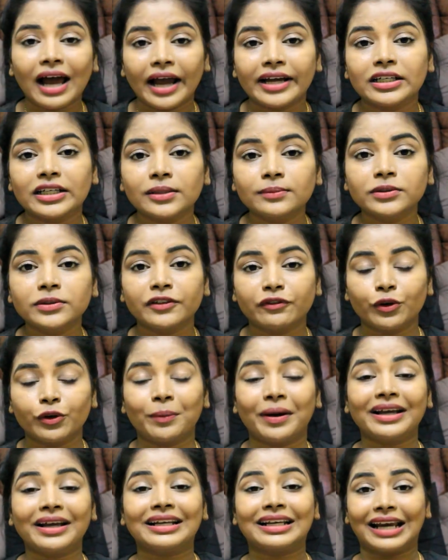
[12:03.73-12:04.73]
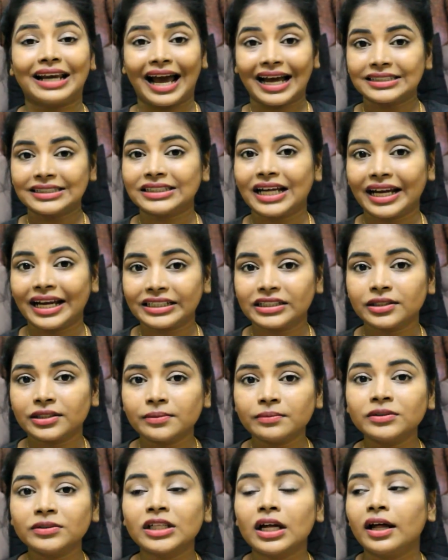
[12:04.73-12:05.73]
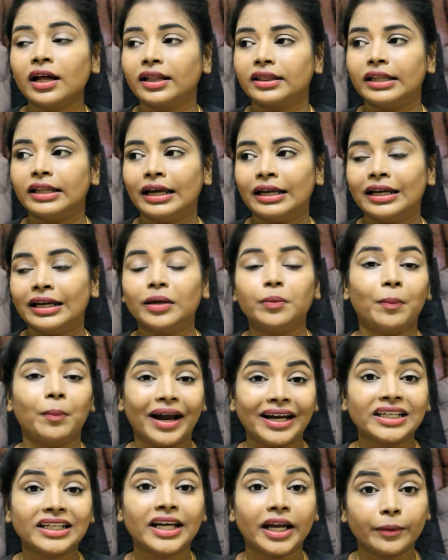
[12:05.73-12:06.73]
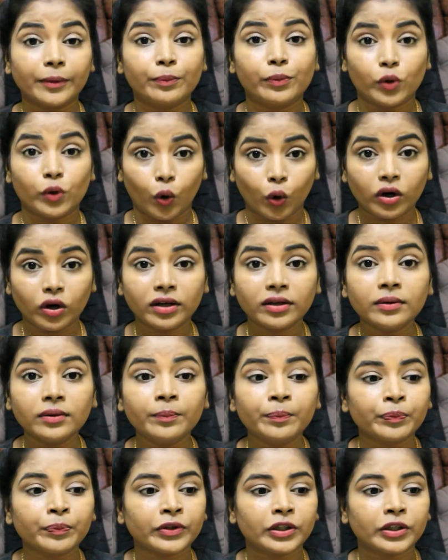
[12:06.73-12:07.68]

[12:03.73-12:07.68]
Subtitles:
items, if you buy glass items, then it might get broken.